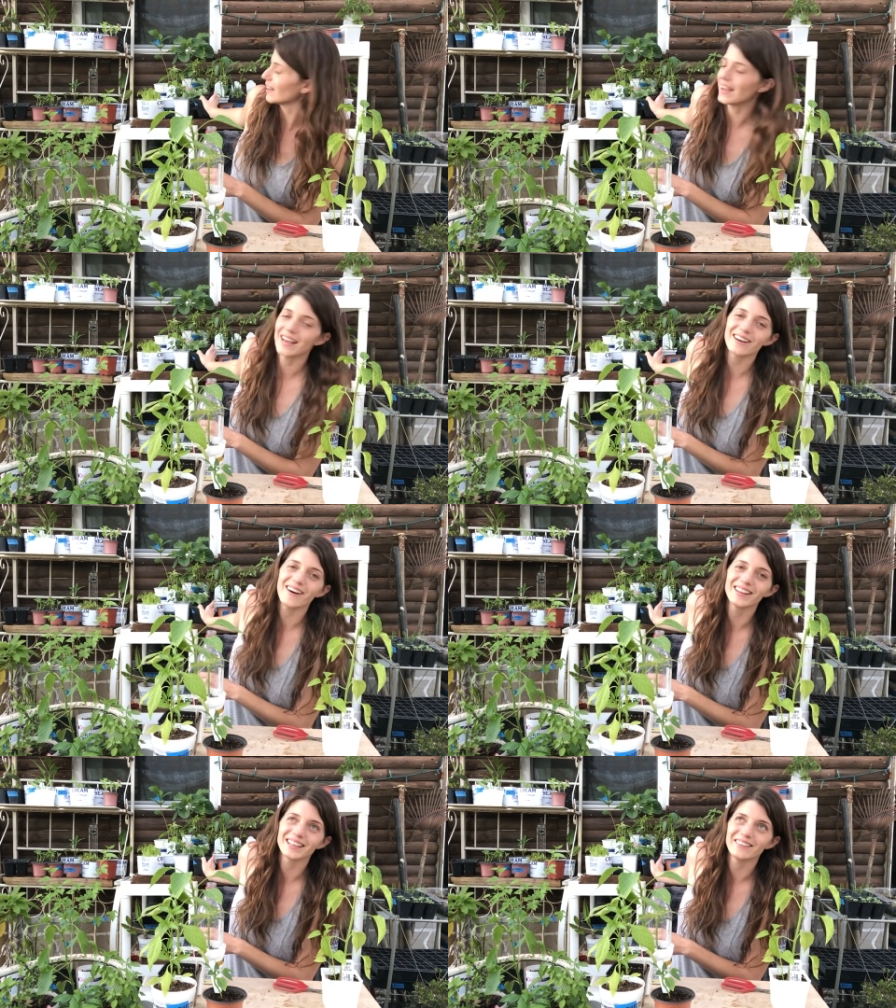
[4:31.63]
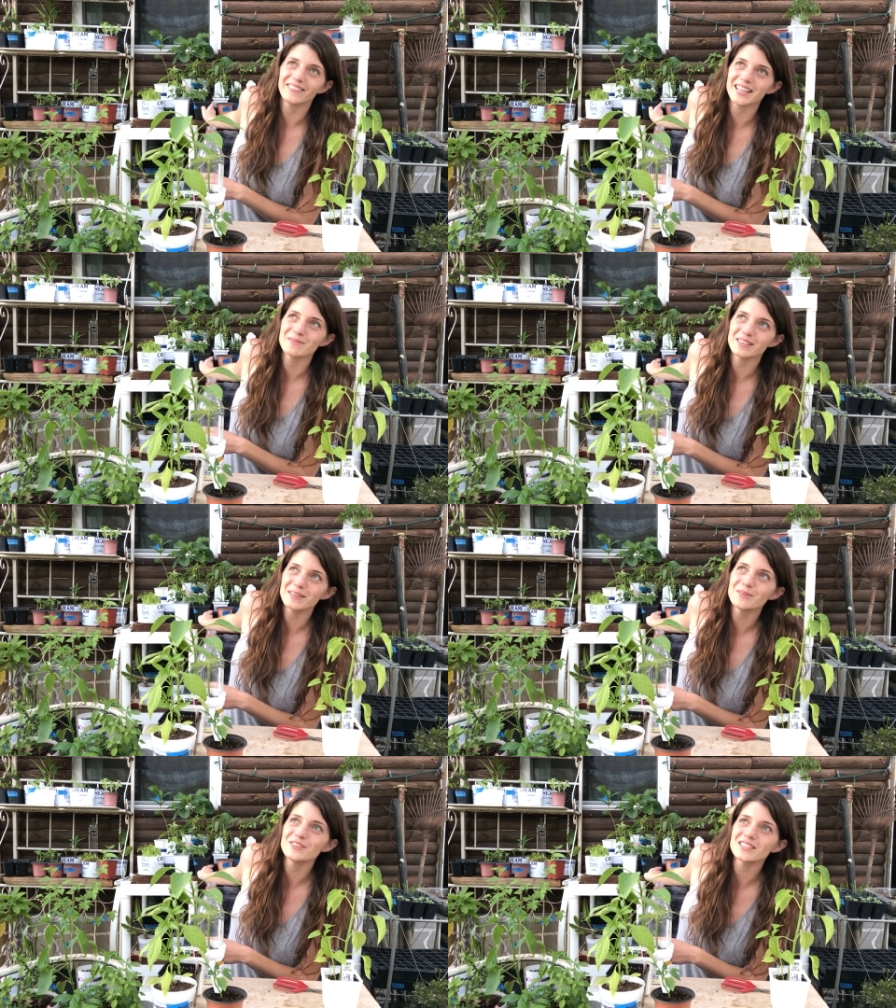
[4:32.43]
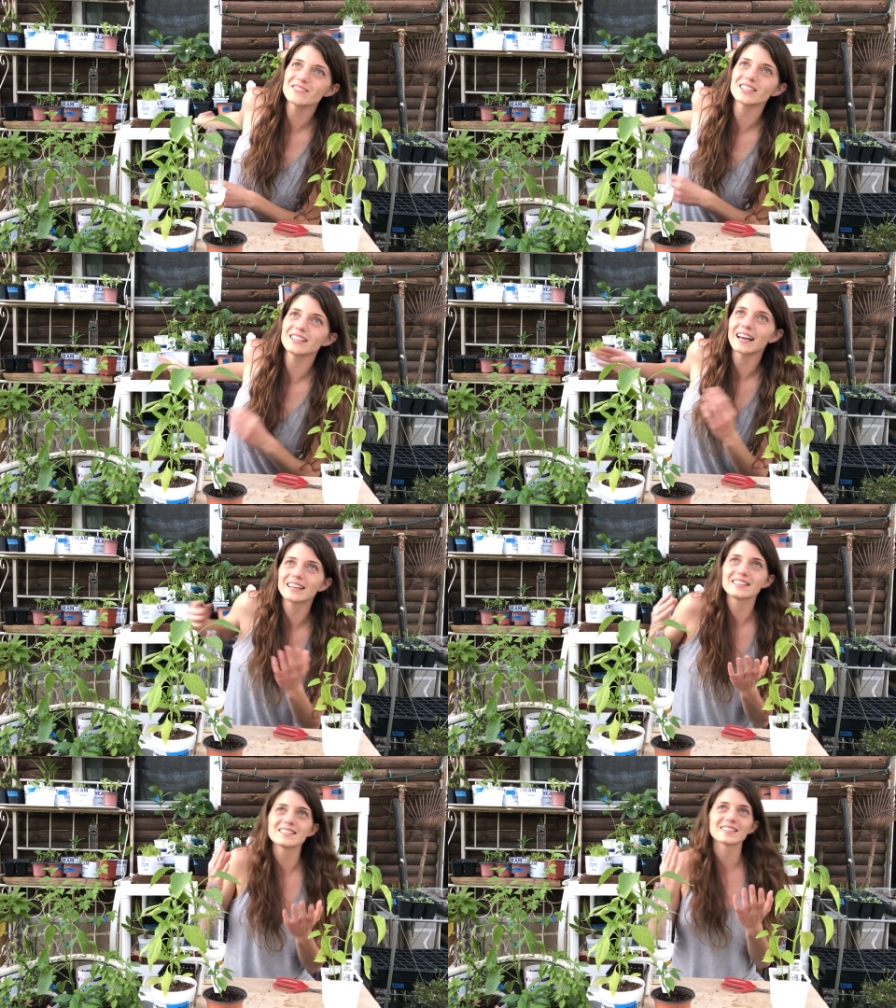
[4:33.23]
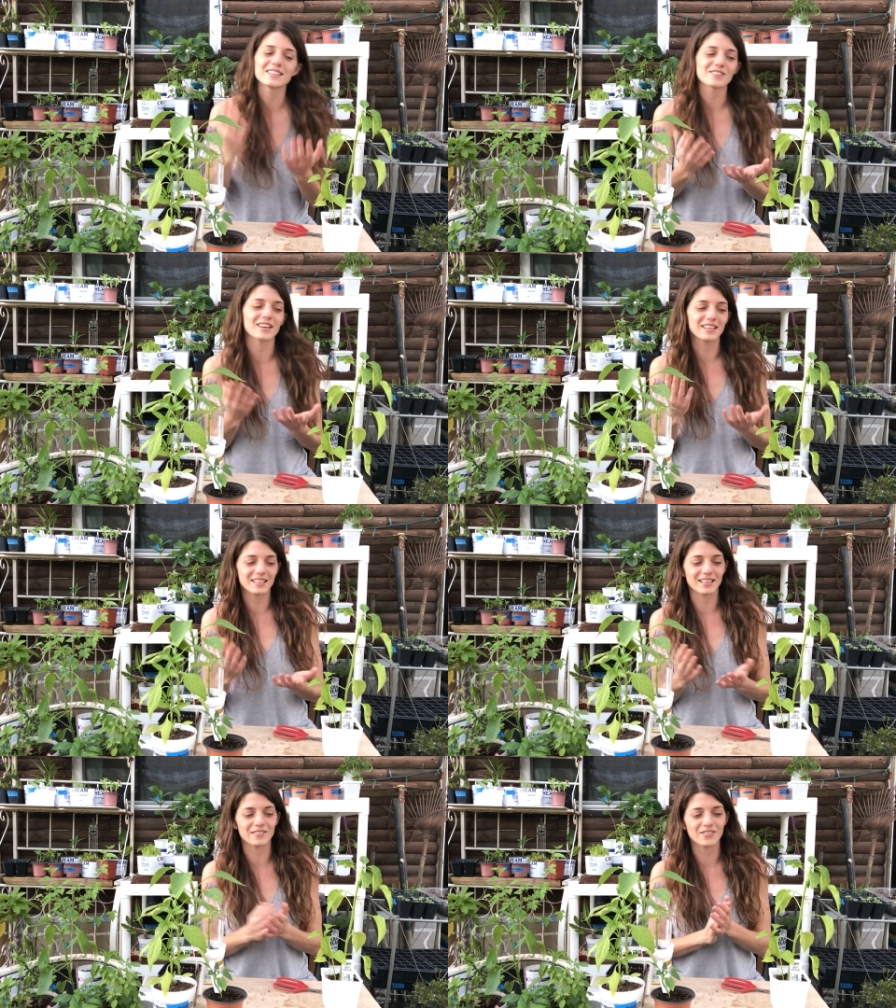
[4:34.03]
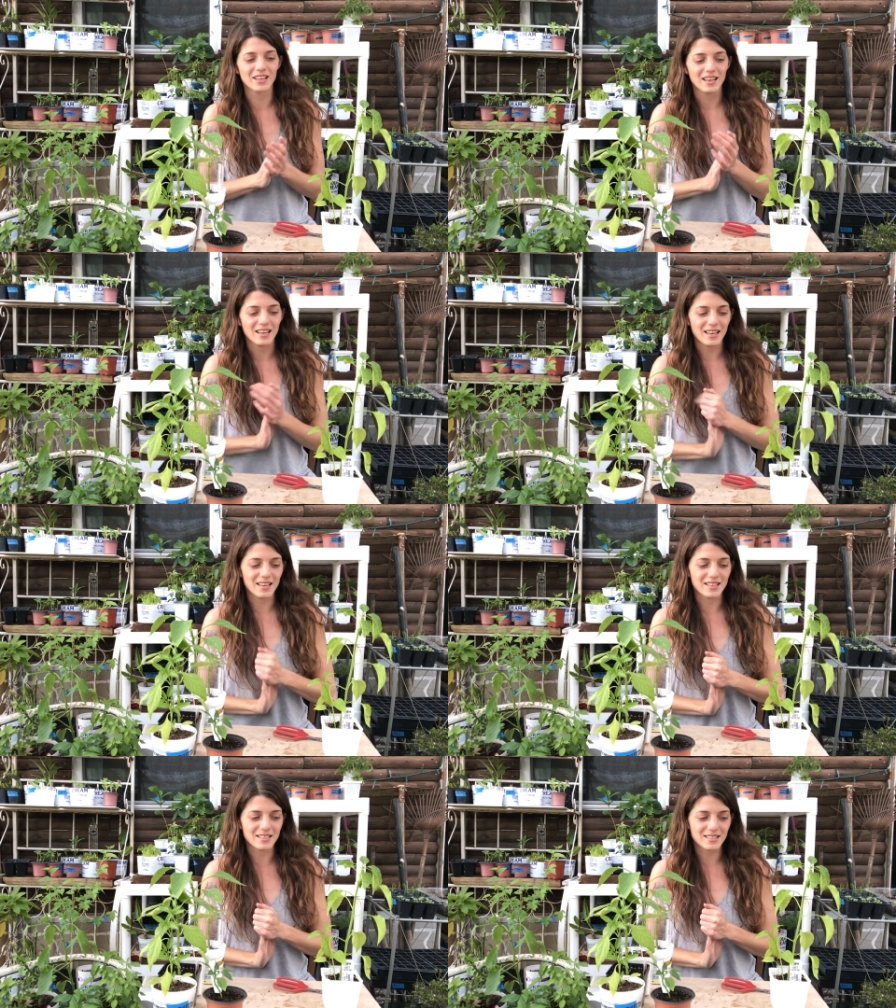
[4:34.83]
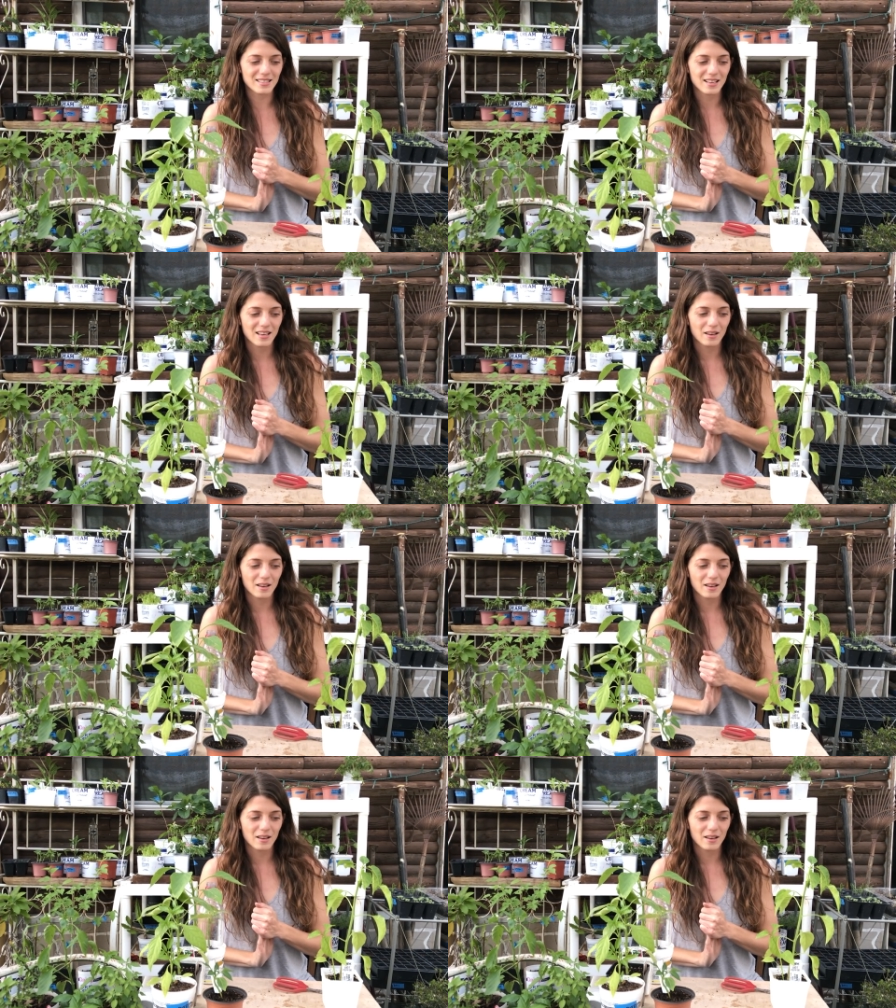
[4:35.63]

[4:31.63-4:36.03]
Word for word: I hate calling it advice, but like most of the guidance that I try to give is